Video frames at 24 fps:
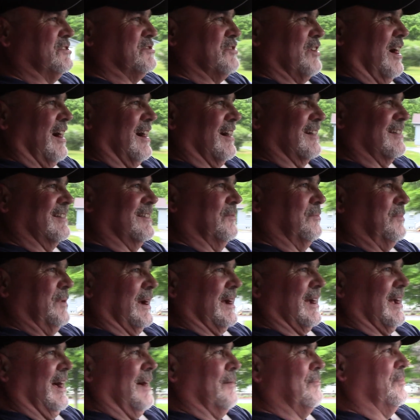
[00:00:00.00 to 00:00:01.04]
truck to
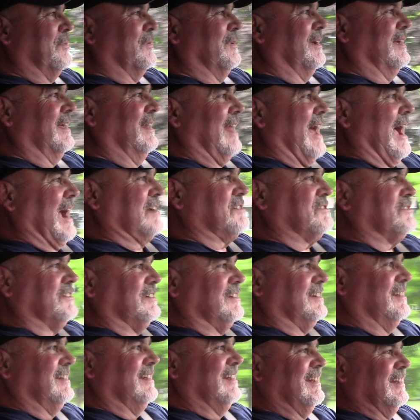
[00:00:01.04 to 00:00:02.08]
pick up and
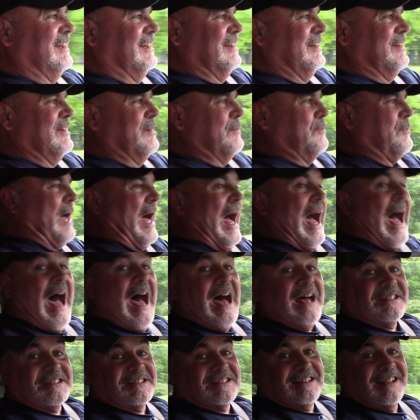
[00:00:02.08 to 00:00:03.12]
actually
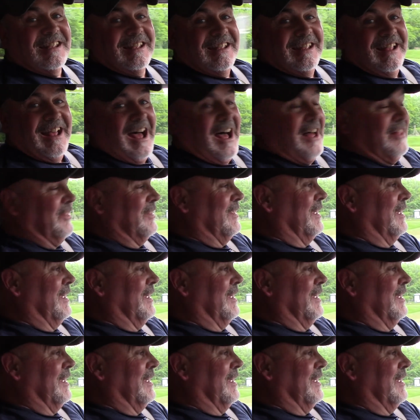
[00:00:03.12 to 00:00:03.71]
passed on